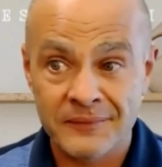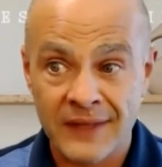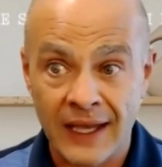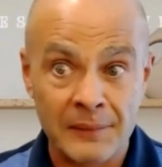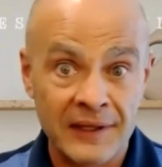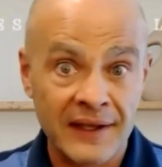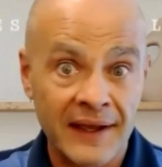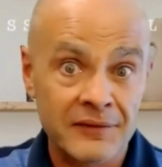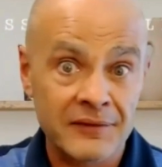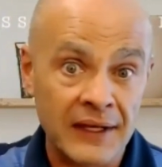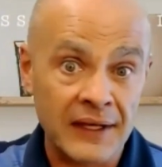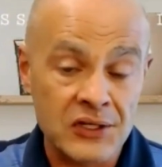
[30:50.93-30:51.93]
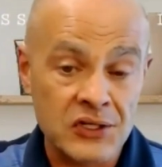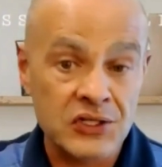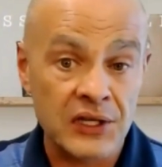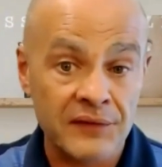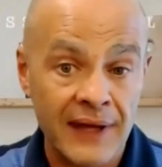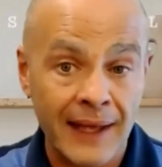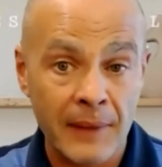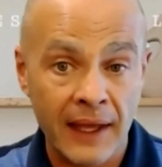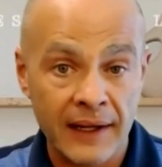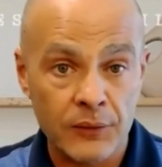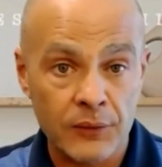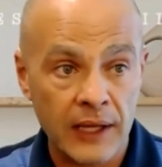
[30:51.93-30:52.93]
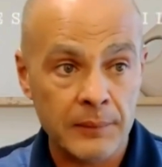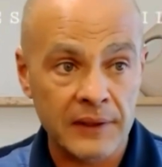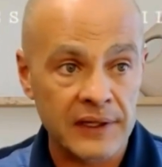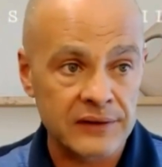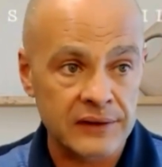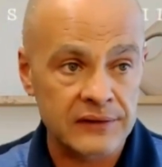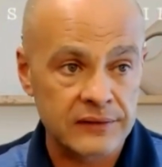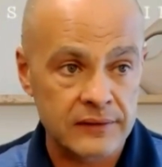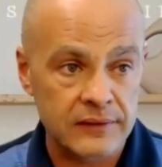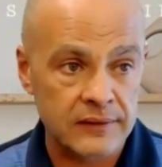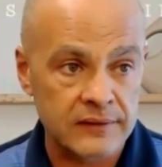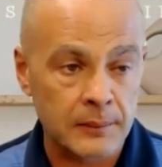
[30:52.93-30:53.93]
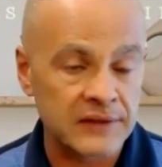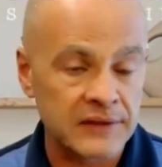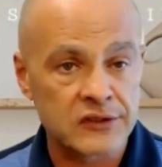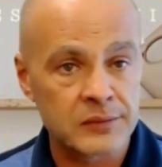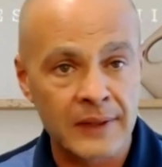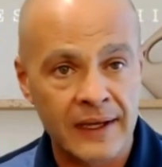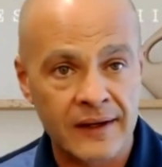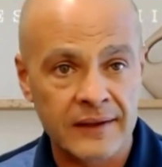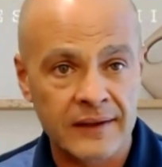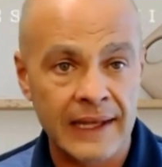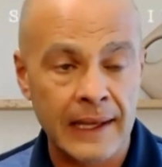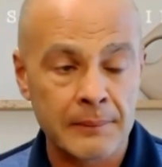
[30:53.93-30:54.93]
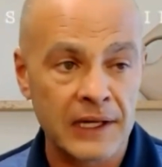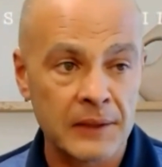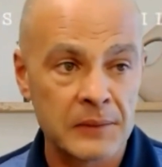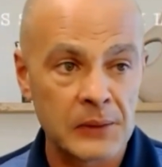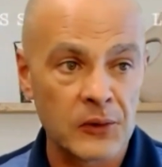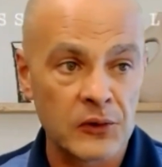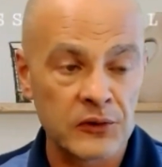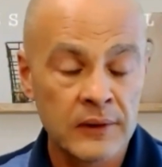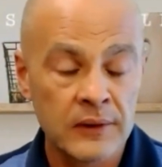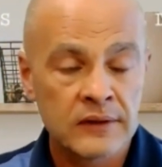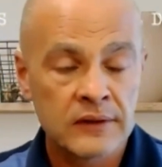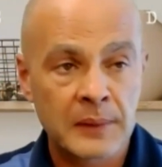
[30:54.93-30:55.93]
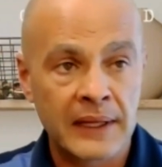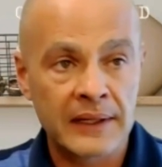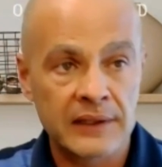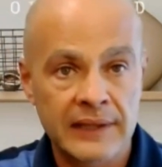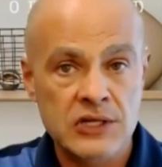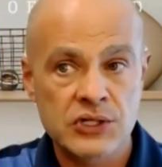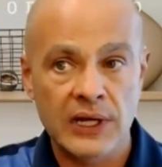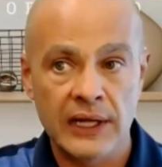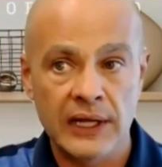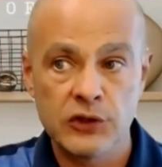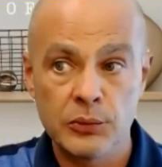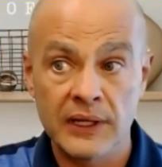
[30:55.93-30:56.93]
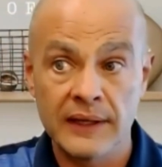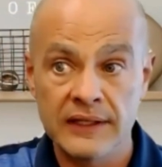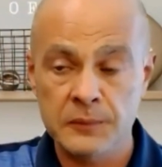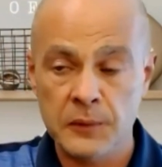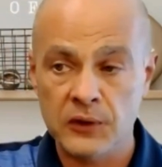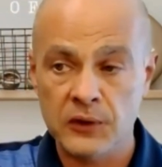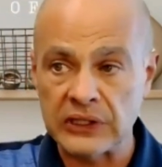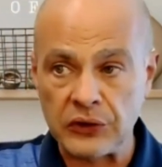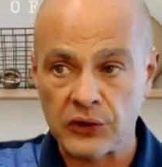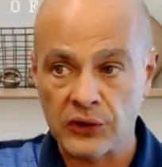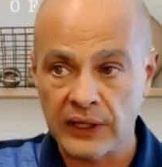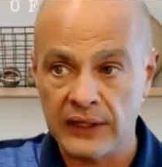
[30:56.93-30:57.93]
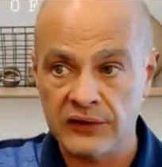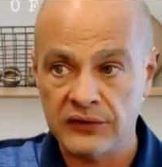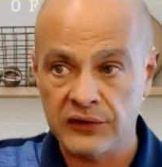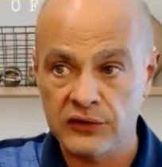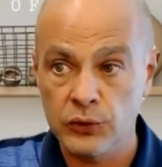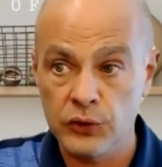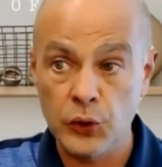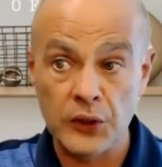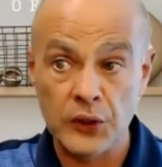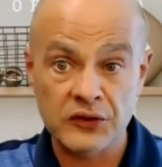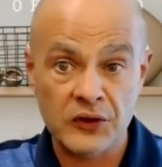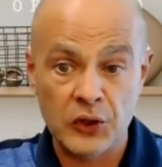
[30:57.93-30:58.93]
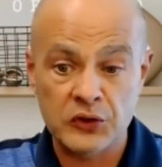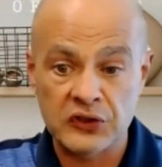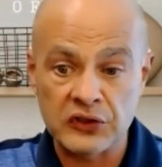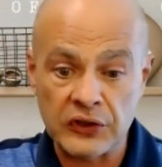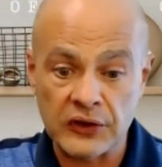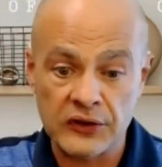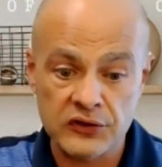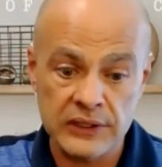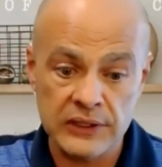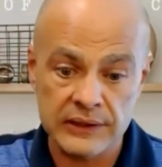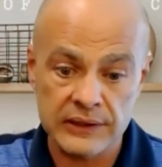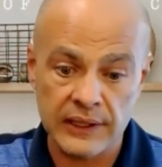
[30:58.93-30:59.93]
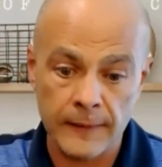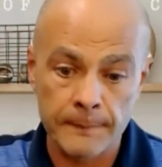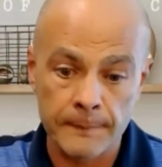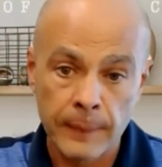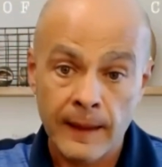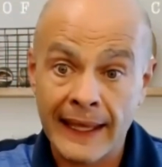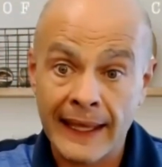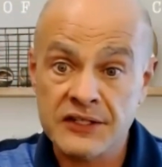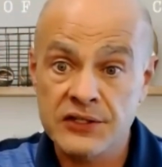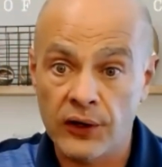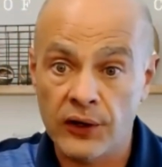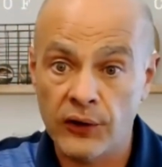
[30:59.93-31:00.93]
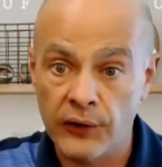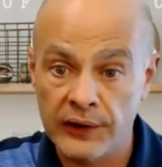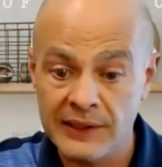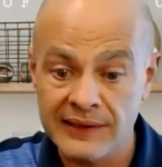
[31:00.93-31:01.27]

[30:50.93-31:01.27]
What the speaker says: Now, how many have second shift? Not many, right? Because it's a business model that not many people spend attention on to. But in this particular case, the 2 units closest to the street there actually are going to